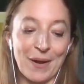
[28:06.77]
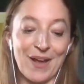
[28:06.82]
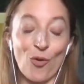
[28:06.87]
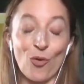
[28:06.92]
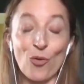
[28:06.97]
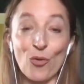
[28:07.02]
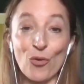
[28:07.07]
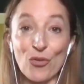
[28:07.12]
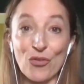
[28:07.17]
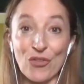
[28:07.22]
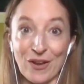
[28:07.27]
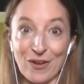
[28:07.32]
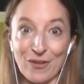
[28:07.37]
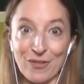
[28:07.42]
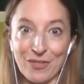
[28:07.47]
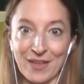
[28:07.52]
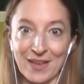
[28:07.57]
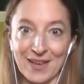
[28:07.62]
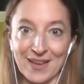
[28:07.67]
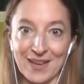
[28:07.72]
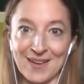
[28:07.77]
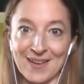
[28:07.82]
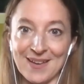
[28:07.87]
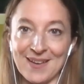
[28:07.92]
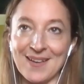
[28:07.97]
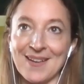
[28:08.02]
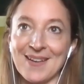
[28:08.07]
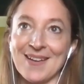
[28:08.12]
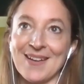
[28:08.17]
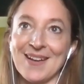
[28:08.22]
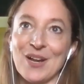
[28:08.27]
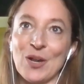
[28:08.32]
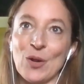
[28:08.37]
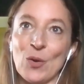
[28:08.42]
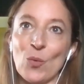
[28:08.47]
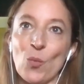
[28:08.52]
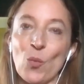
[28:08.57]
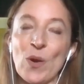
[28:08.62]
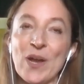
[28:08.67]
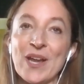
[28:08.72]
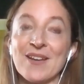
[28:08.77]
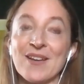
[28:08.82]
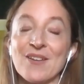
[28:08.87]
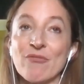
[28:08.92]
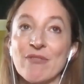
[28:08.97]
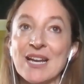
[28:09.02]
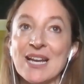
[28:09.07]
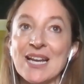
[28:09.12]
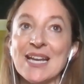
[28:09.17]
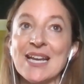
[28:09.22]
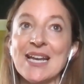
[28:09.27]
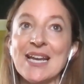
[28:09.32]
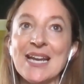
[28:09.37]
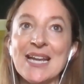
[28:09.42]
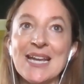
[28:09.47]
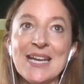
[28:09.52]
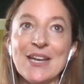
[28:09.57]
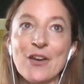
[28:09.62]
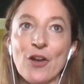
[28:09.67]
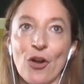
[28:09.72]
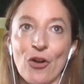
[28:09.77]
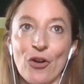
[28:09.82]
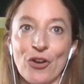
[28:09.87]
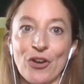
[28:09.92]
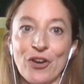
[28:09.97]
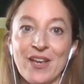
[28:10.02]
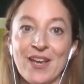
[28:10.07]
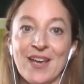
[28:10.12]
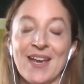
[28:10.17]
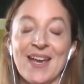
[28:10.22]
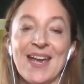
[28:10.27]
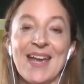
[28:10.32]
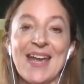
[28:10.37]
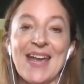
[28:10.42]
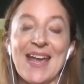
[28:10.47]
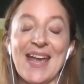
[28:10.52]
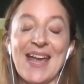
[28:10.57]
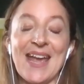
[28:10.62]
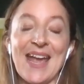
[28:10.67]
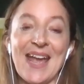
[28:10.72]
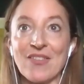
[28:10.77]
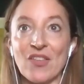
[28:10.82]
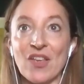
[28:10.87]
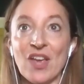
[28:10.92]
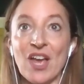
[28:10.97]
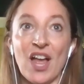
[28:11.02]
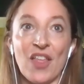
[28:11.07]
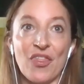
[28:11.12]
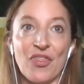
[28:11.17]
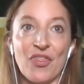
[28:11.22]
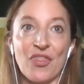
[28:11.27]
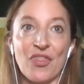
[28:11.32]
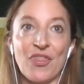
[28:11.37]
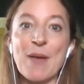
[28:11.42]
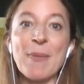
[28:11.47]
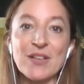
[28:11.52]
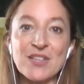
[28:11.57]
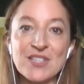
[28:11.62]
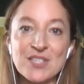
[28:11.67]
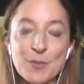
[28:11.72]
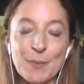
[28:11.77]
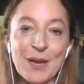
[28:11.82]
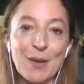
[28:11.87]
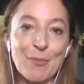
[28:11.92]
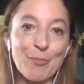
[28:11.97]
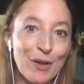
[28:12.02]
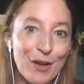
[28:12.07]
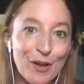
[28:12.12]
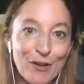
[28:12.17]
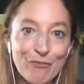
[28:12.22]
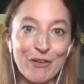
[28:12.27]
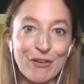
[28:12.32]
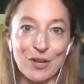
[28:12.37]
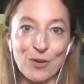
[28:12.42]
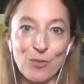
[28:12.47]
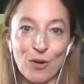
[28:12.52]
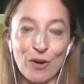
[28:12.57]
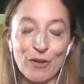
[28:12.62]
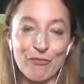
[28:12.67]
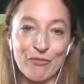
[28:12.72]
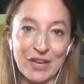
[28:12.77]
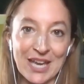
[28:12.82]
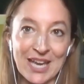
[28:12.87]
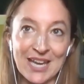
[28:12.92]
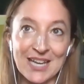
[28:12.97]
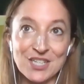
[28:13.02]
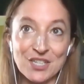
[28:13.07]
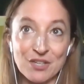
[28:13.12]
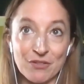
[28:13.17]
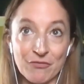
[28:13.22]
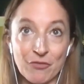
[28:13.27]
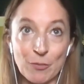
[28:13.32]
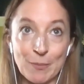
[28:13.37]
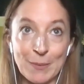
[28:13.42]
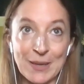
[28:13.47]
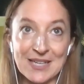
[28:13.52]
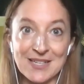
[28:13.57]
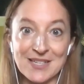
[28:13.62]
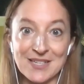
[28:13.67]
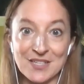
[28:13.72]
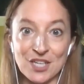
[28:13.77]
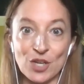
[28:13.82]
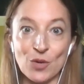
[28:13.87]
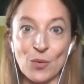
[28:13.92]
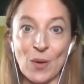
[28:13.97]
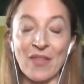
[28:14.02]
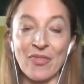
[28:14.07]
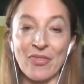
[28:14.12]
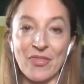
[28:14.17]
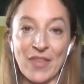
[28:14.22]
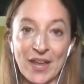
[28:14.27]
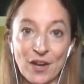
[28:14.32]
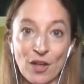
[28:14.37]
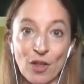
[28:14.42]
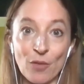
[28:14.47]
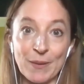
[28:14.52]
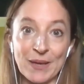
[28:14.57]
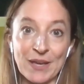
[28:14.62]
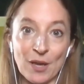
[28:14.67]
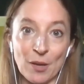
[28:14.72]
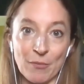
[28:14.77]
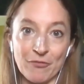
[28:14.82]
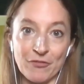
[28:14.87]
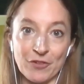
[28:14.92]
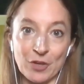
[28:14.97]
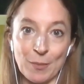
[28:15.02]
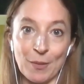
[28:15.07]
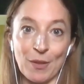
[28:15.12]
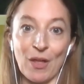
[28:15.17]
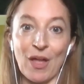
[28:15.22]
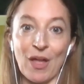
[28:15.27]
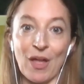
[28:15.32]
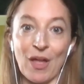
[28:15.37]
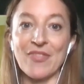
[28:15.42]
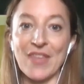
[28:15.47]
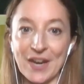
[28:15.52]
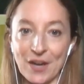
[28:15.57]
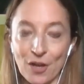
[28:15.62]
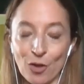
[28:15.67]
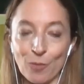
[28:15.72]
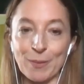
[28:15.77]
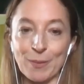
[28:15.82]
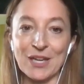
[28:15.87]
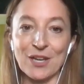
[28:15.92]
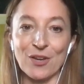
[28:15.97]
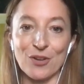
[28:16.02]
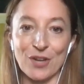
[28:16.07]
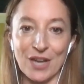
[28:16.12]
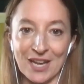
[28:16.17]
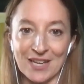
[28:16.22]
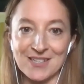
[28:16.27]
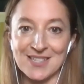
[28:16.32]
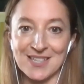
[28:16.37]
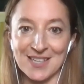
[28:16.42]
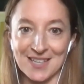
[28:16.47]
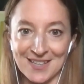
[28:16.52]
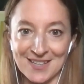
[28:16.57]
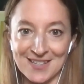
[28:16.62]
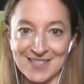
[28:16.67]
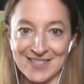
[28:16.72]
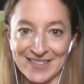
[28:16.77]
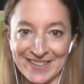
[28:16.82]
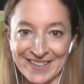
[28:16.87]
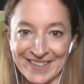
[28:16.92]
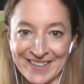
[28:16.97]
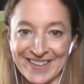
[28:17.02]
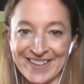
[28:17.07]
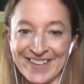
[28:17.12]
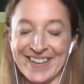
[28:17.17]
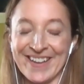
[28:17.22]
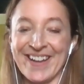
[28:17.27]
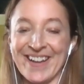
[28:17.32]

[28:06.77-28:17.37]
But I also think we can really lean on if there must be a perfect qualification for me to do, and then I'll be comfortable and then I'll be good at it.